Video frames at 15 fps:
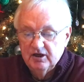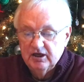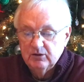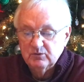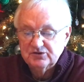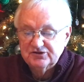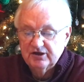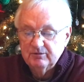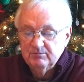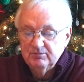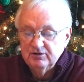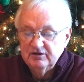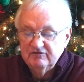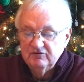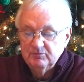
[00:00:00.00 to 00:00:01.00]
It was
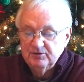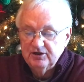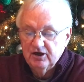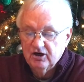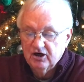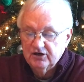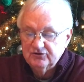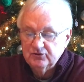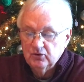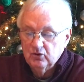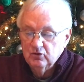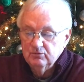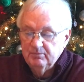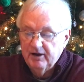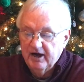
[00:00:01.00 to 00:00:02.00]
unbelievably hard to
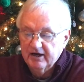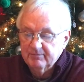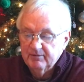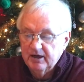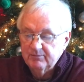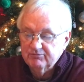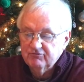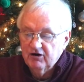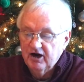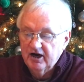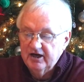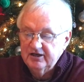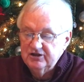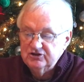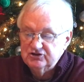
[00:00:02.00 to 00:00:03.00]
hold back my
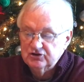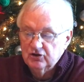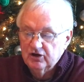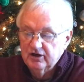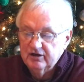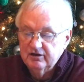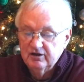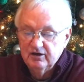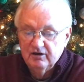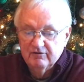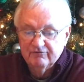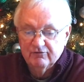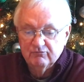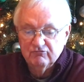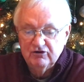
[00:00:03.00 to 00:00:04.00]
pride and joy
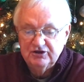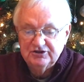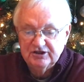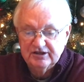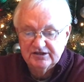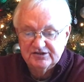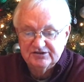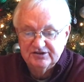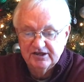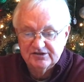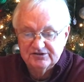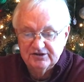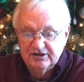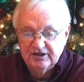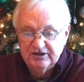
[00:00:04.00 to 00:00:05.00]
from reaching its
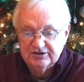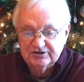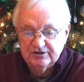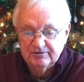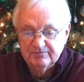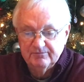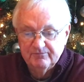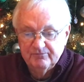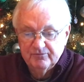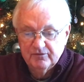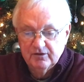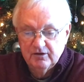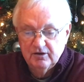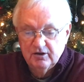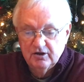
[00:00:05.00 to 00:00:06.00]
destination.
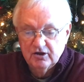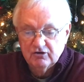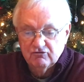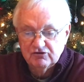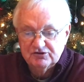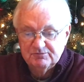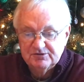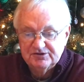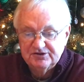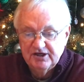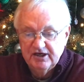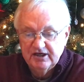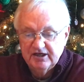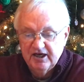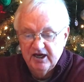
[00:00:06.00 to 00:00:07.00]
Christmas
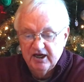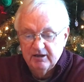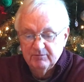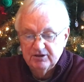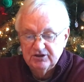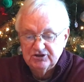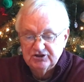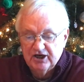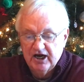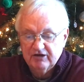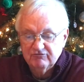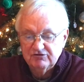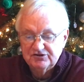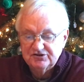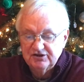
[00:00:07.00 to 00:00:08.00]
Day came and
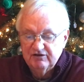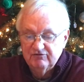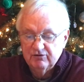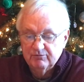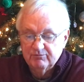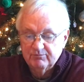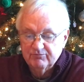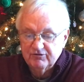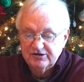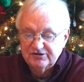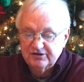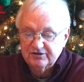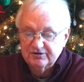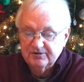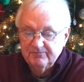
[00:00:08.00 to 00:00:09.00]
Jack received the
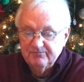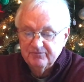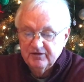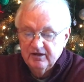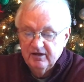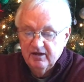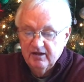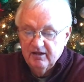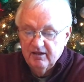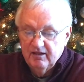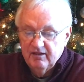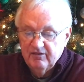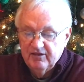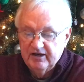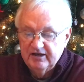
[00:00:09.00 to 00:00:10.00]
present
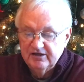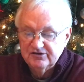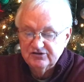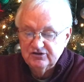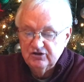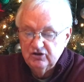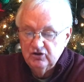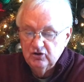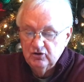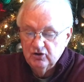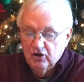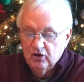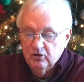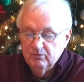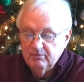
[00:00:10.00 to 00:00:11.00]
that his
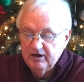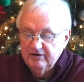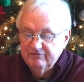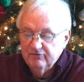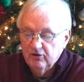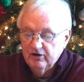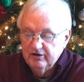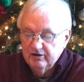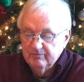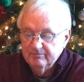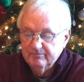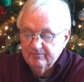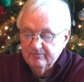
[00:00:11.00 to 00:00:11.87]
Nuno made for him.